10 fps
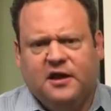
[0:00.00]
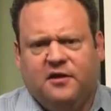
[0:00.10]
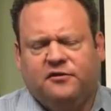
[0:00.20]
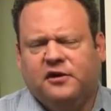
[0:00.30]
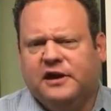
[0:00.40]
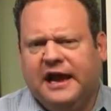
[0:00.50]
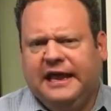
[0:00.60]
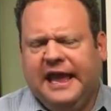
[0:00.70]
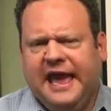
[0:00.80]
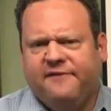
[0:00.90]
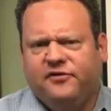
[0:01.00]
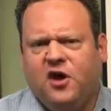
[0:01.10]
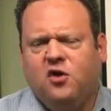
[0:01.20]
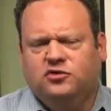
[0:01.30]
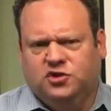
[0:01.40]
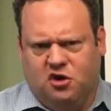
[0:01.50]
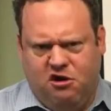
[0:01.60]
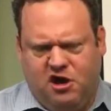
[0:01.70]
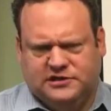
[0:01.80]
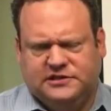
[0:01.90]
So you're not going to have those
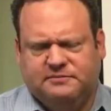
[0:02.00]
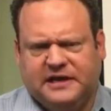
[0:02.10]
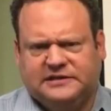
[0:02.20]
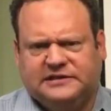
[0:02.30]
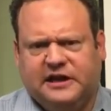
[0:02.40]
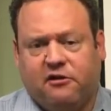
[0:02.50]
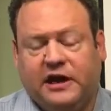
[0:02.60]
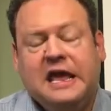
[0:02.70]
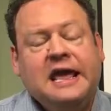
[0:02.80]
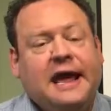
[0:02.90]
costs necessarily,